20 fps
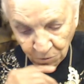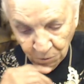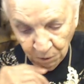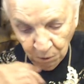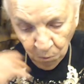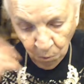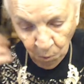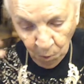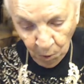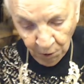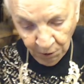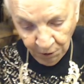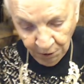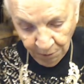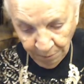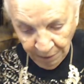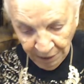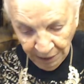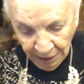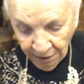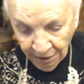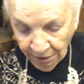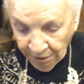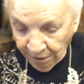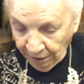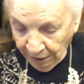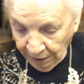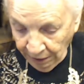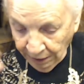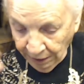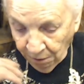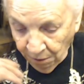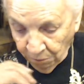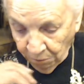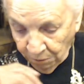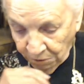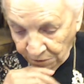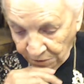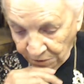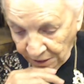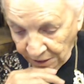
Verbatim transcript: rewarded me, and that was